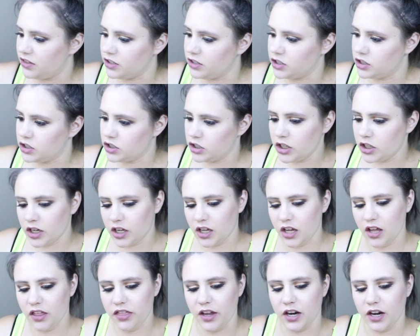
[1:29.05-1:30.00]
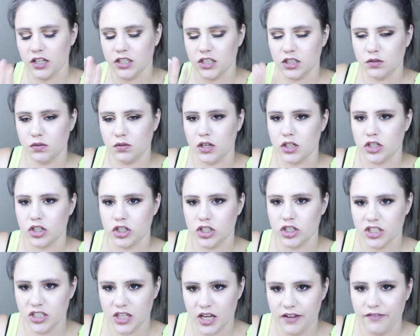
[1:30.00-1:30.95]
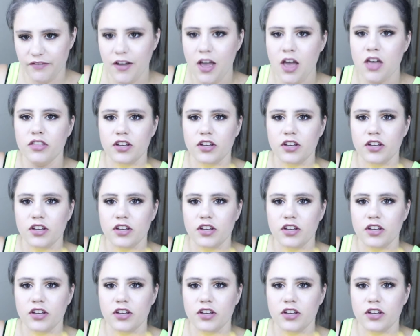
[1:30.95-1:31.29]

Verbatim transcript: they're sturdy, they're dishwasher safe,